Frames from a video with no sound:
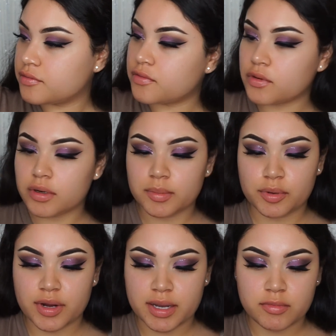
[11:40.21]
For
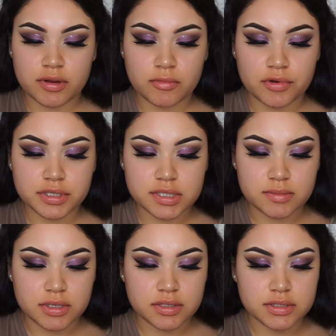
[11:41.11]
primer, I'm going to
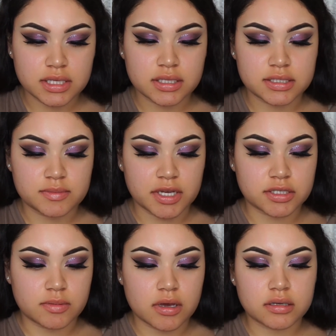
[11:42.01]
be using the
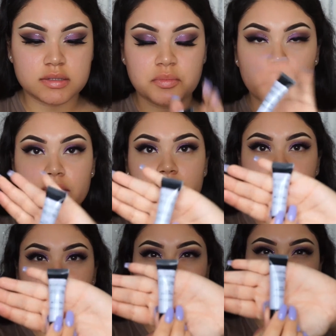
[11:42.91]
Smashbox Pore
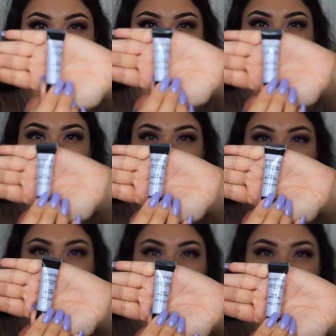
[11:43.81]
Minimizing
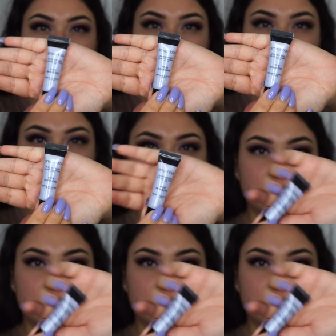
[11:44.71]
Primer.